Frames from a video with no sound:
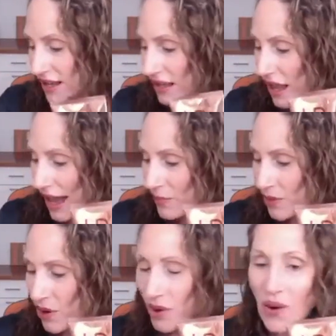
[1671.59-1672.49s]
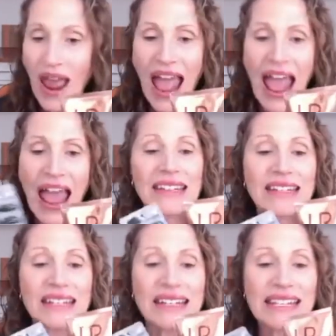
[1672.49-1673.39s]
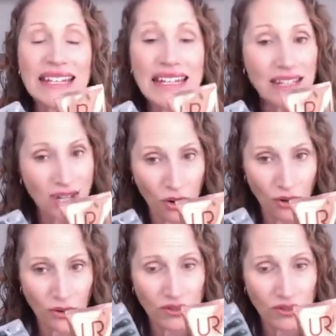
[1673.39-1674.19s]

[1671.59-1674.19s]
lipo, and Zeto.